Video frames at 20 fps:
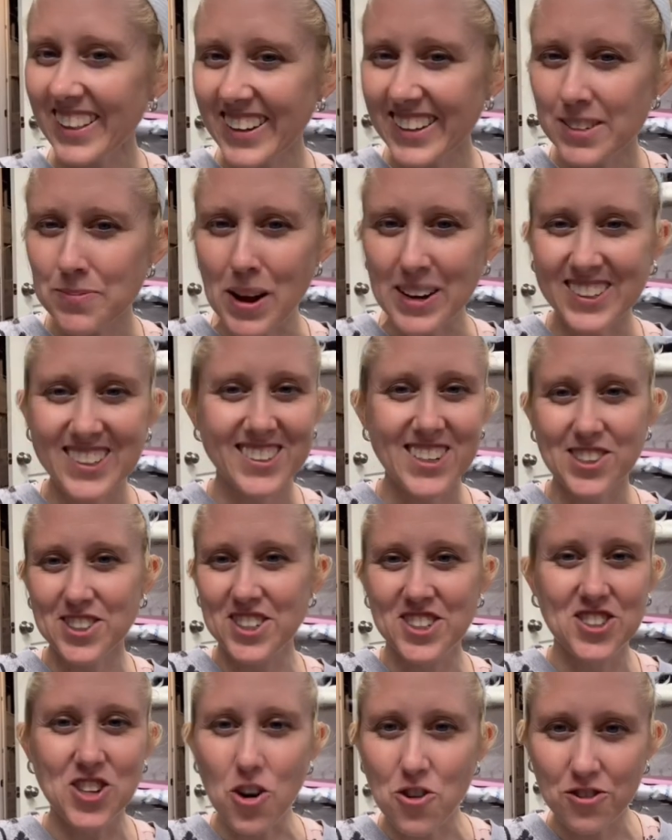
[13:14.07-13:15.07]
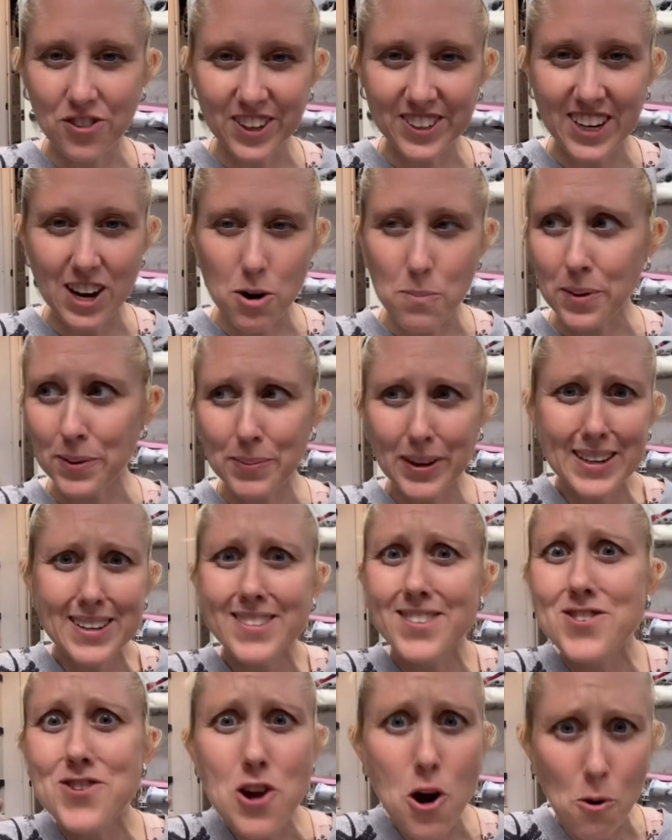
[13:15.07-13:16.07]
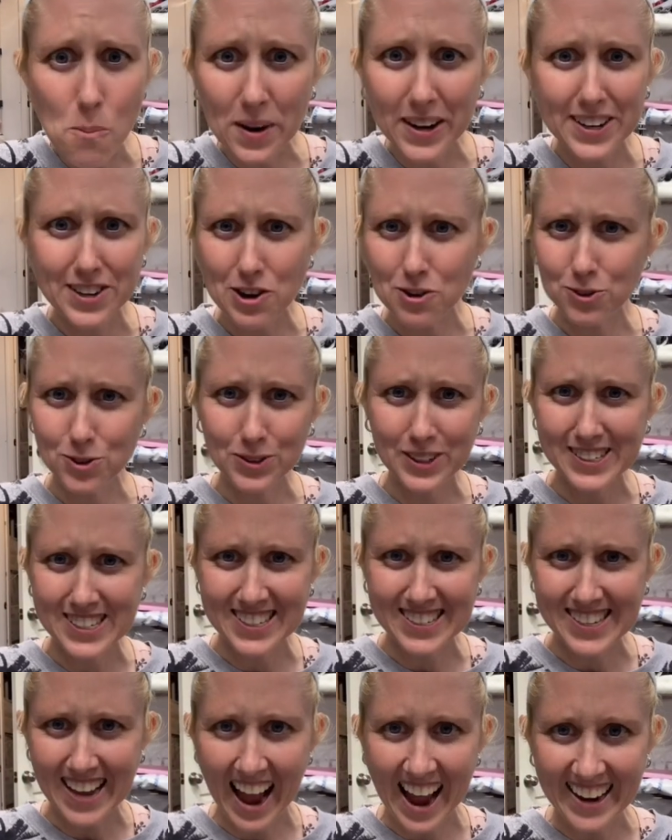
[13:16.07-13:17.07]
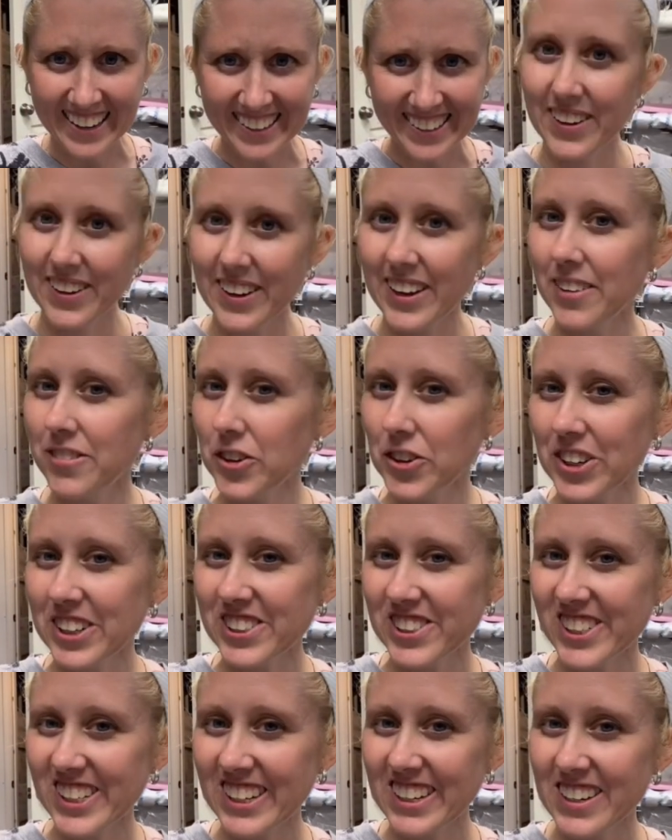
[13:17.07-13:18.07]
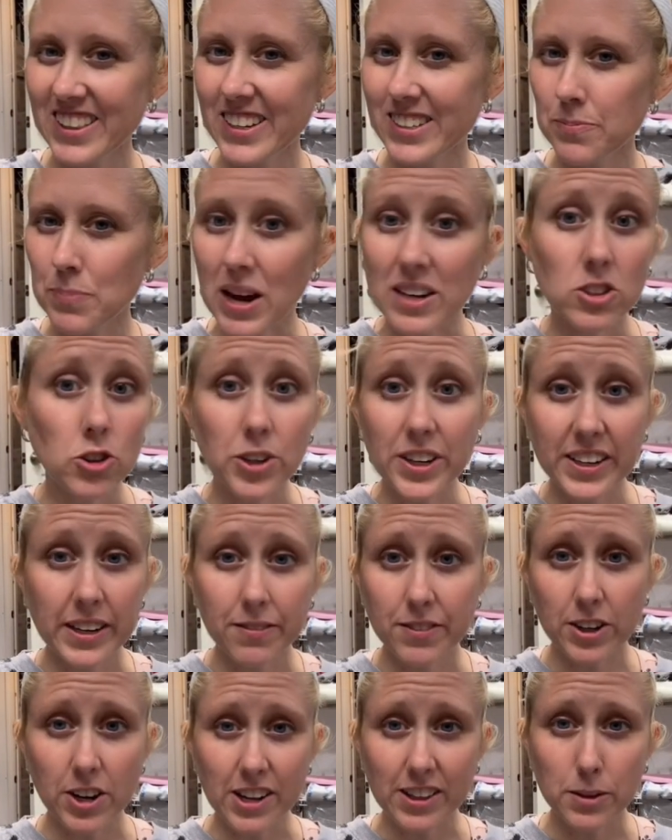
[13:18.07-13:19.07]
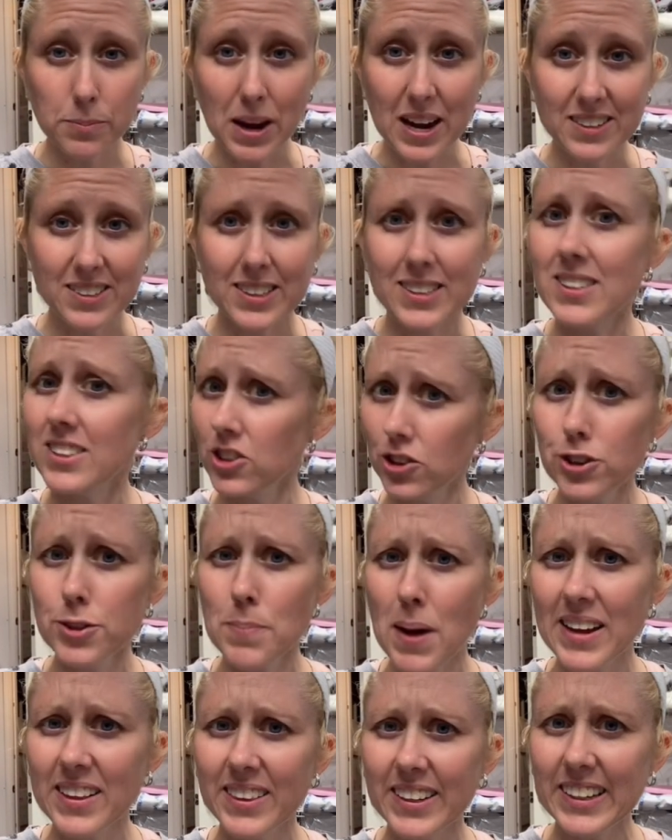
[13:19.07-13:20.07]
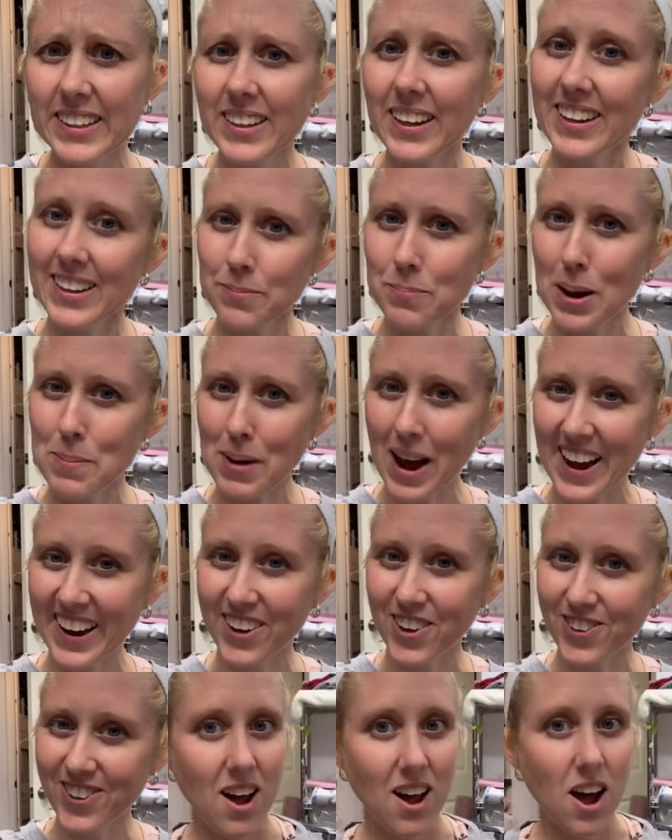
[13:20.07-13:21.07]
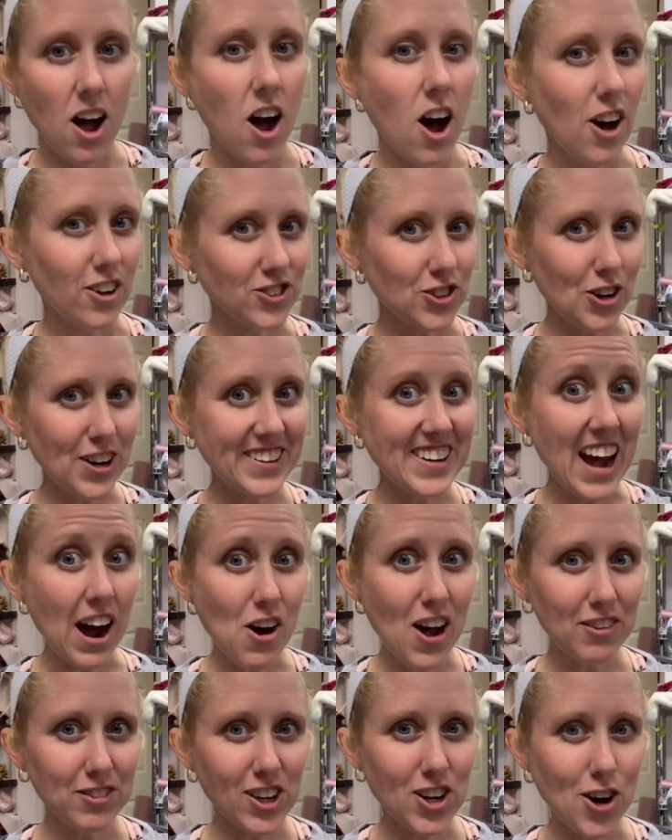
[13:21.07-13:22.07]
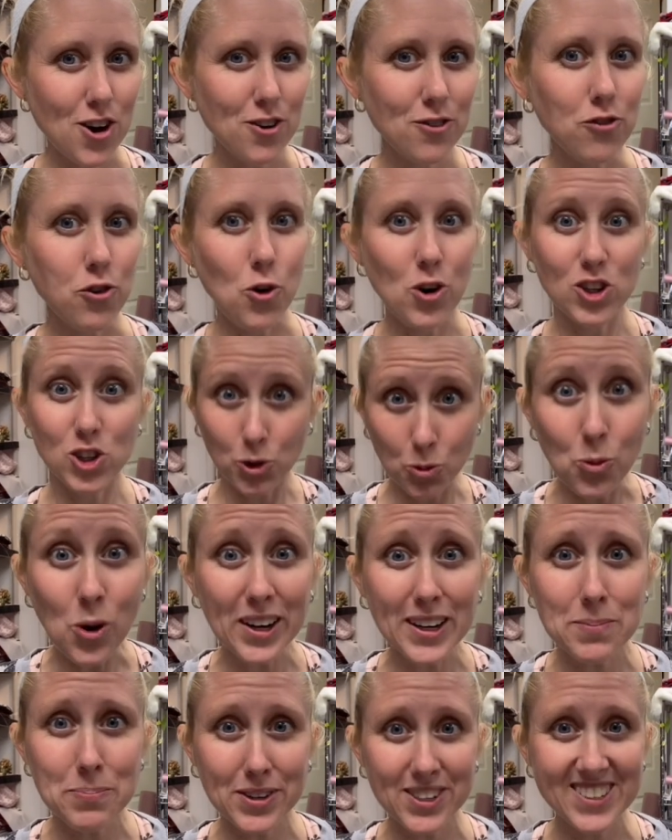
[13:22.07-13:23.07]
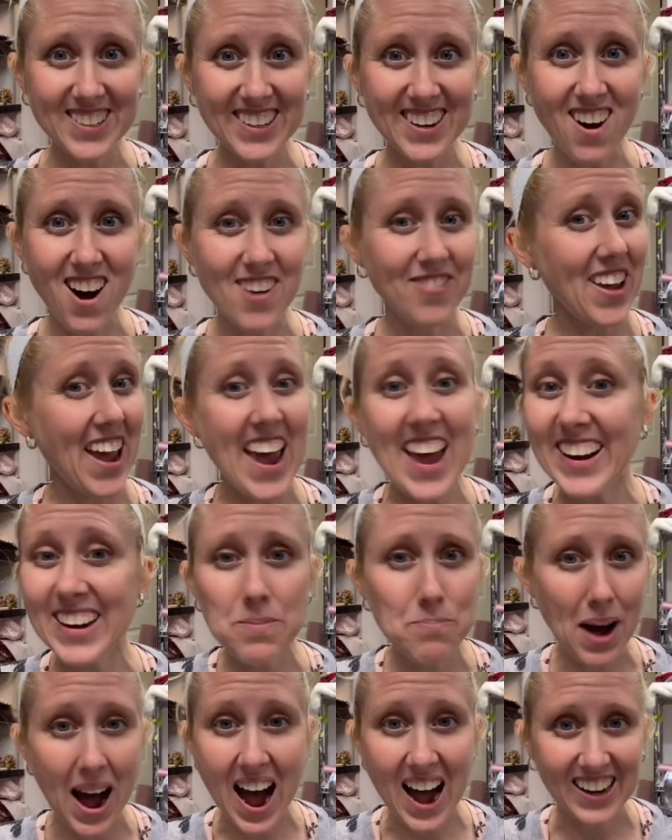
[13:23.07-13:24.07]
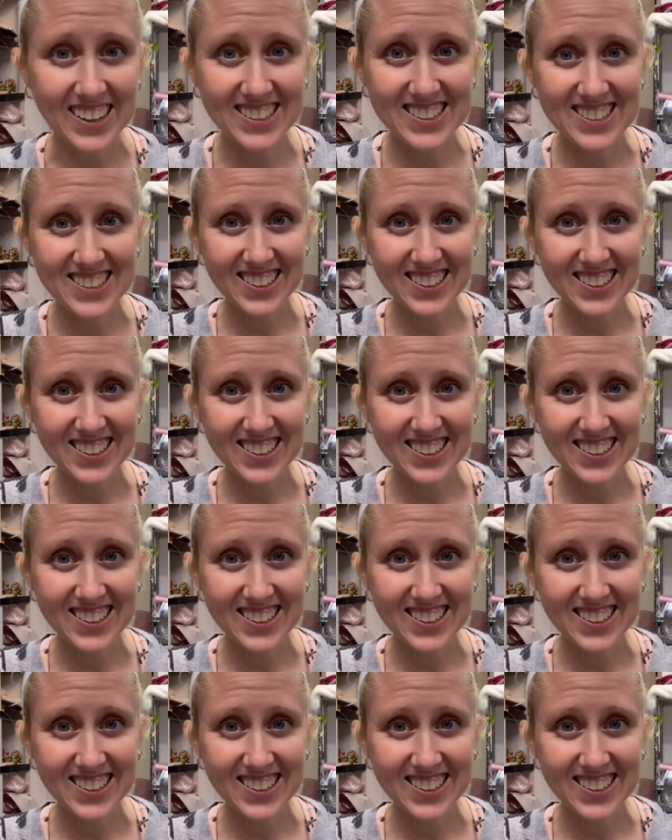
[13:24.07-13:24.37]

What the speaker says: these boxes are so fun to open because nobody knows what's inside. If you're interested in this box or any of their other boxes, use my link in my bio. Also, I now have a code for 20% off any box.